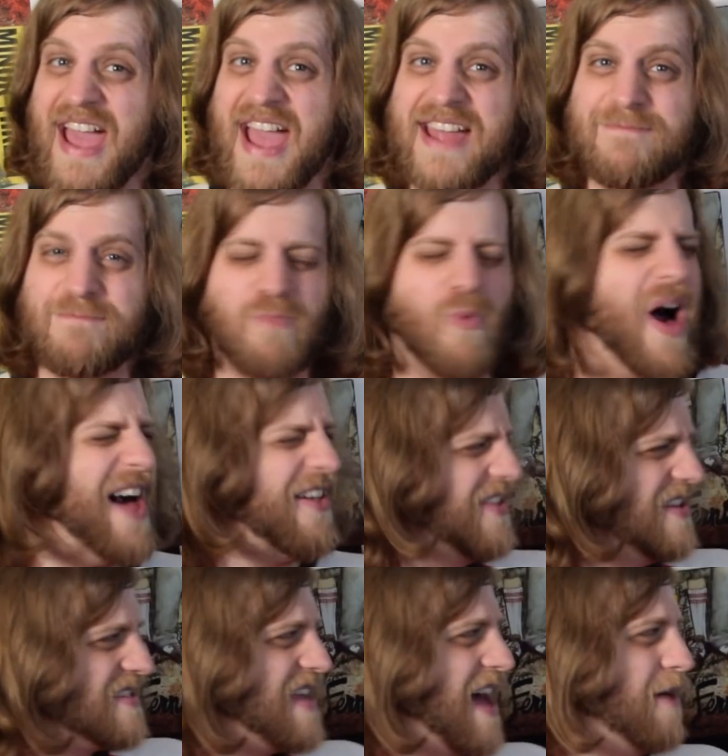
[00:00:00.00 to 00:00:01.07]
And while
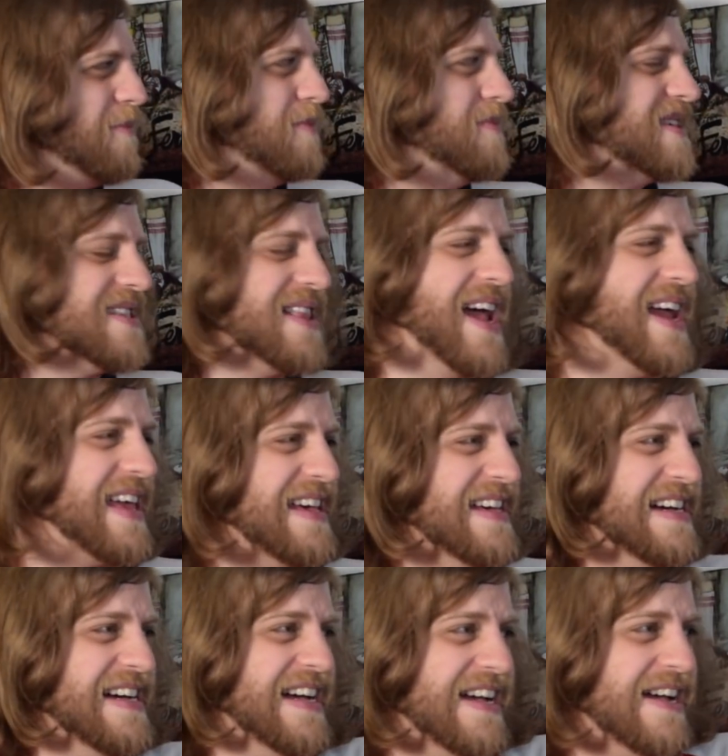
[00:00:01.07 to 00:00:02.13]
this album isn't, like,
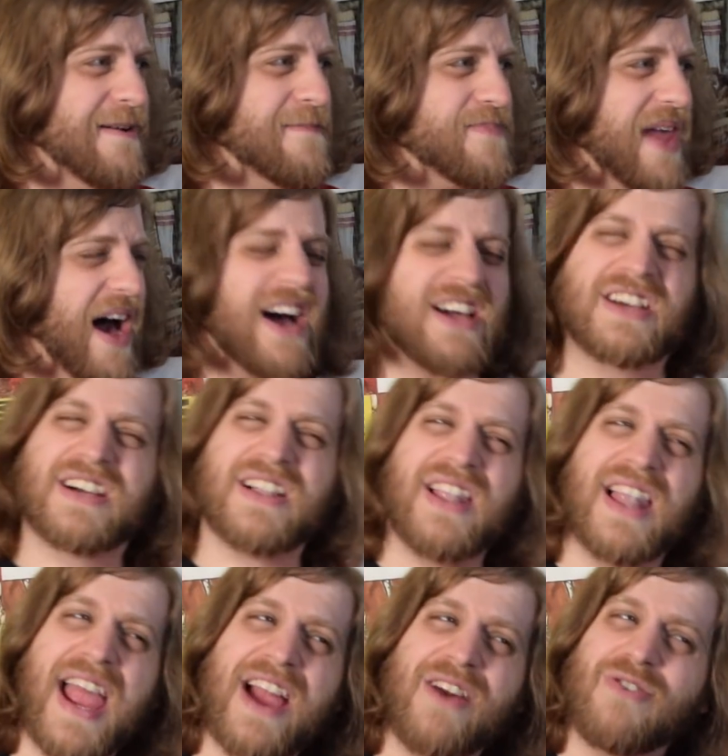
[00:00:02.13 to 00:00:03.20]
a
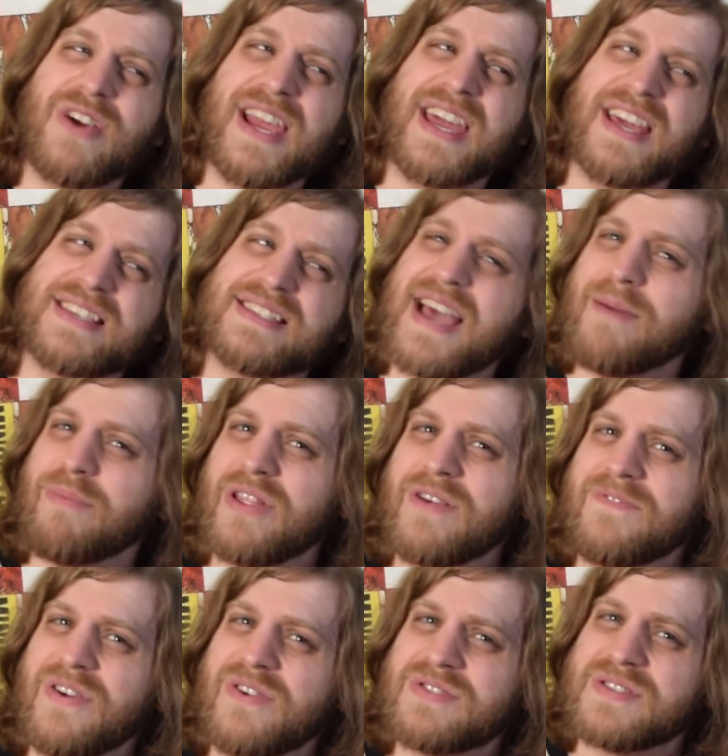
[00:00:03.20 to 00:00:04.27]
glaring example
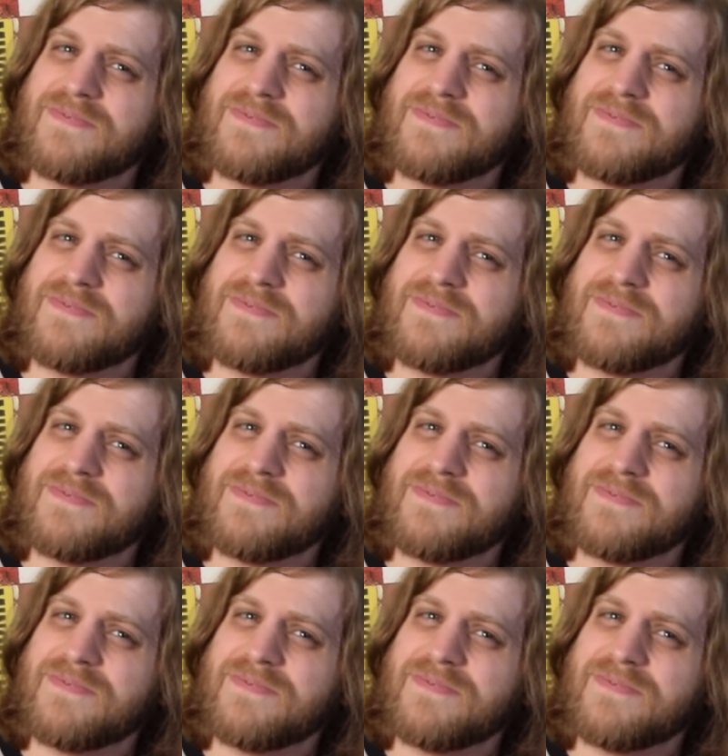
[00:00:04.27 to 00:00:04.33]
of those